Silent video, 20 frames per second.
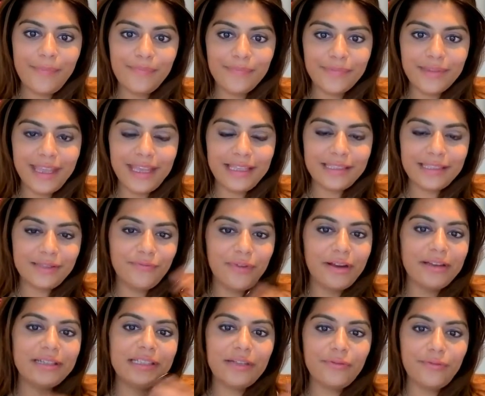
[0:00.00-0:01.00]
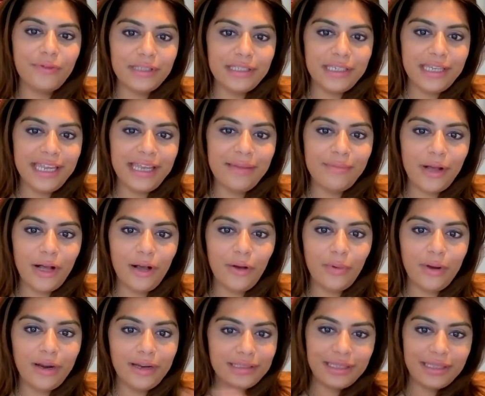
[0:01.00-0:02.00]
it's very different to email,
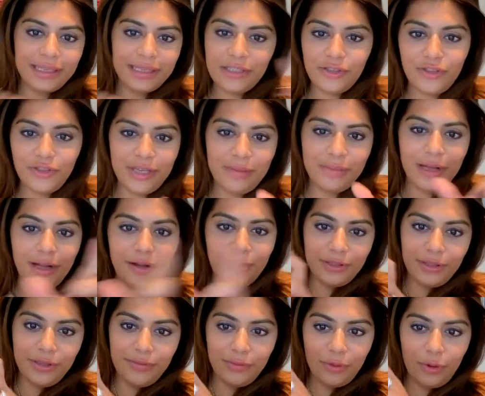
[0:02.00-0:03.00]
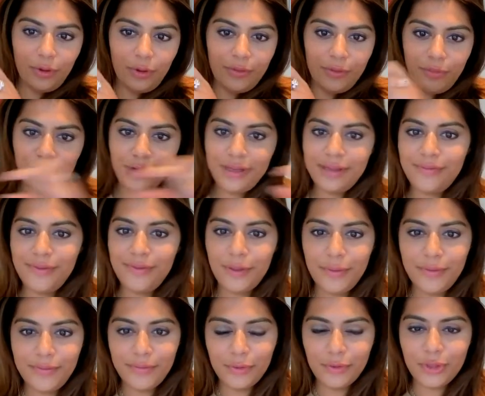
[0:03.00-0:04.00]
whereas like in Gmail, you've got the preview
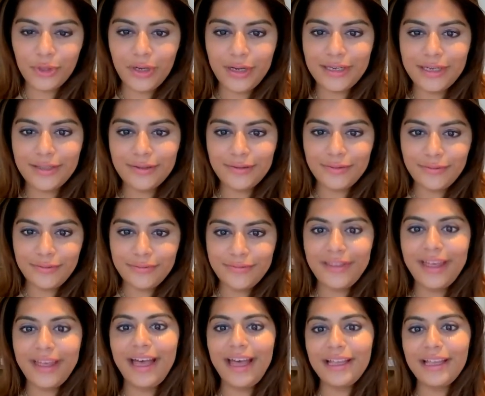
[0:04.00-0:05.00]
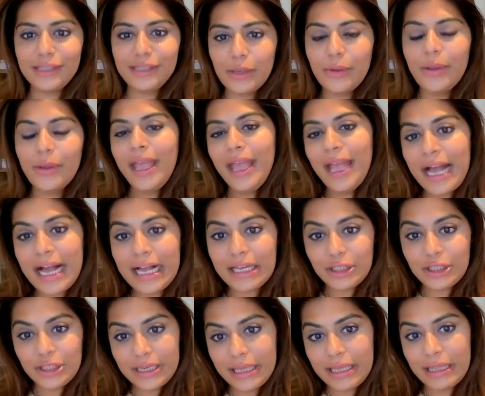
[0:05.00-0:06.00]
of your title there. So
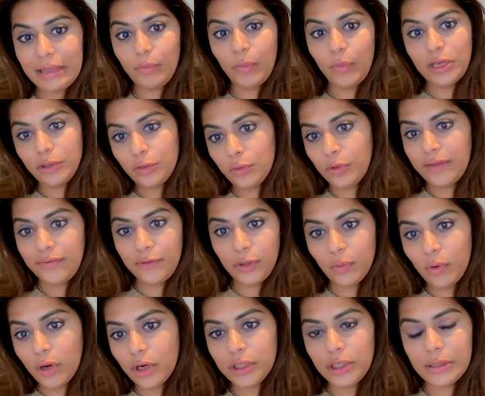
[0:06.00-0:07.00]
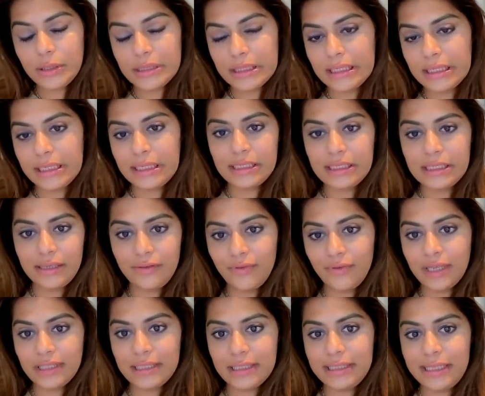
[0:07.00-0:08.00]
actually, if you are using LinkedIn
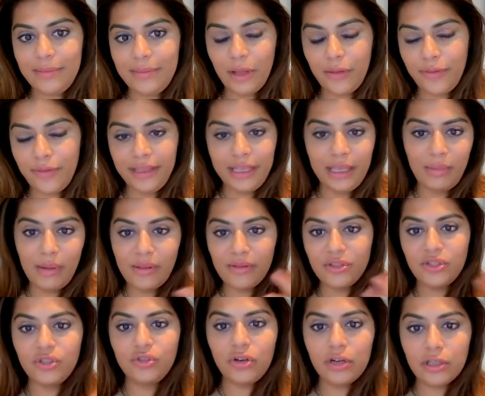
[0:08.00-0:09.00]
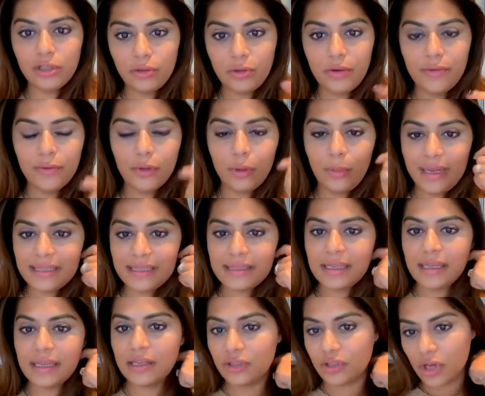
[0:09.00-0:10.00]
versus email, thinking about the structure of your
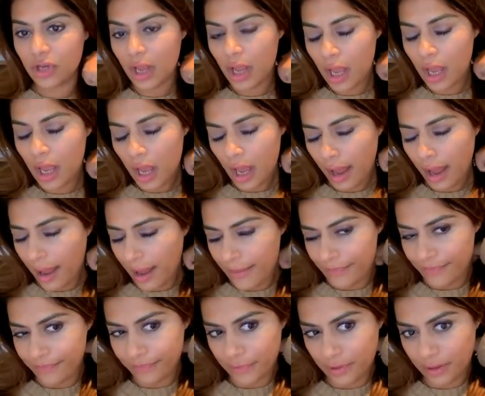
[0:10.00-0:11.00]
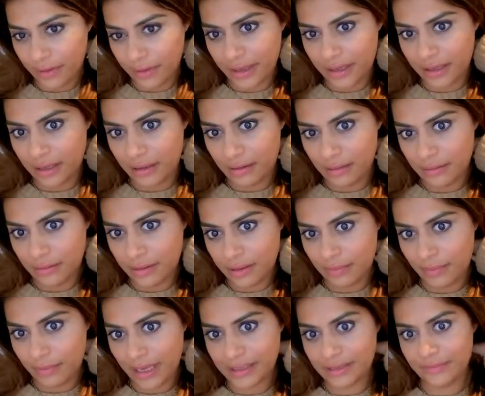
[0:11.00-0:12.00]
message, I think
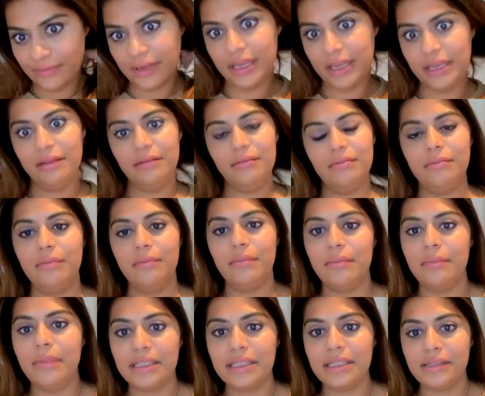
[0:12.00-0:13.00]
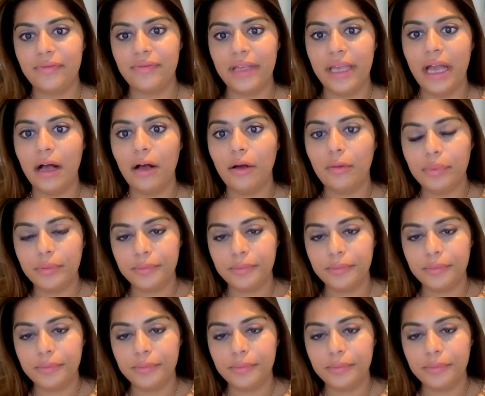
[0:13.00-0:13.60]
can massively help.